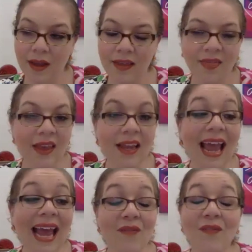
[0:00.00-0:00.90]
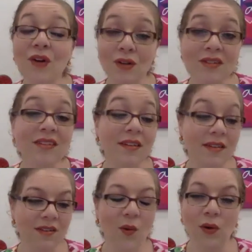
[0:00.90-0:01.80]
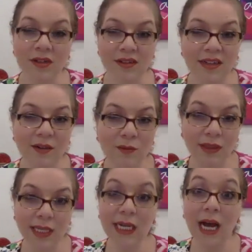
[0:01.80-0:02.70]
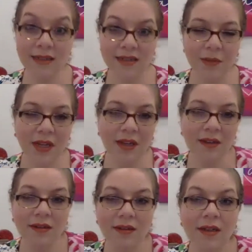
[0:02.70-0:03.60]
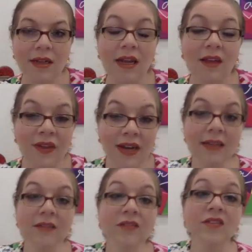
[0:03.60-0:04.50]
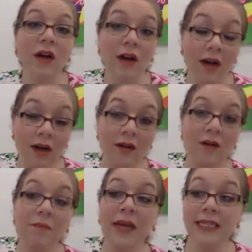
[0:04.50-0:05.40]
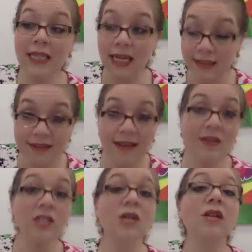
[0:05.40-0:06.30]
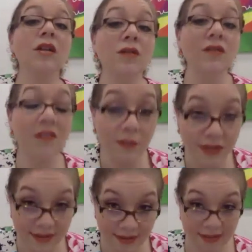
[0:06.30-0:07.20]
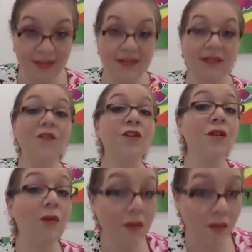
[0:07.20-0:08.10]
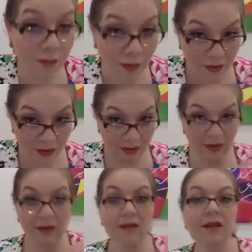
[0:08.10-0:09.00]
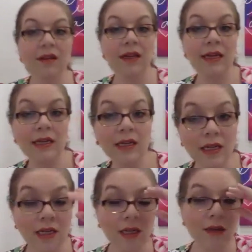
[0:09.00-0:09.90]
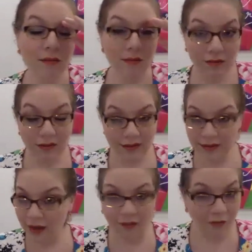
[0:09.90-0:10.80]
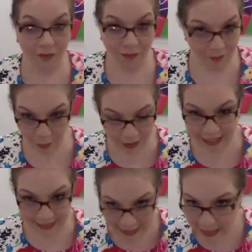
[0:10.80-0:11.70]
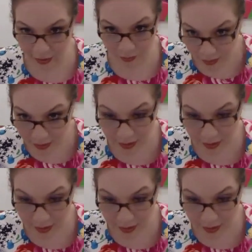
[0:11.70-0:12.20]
think at first this quarantine really got to me. And then I saw my clients having to close their businesses and furlough their employees and like stuff breaking down.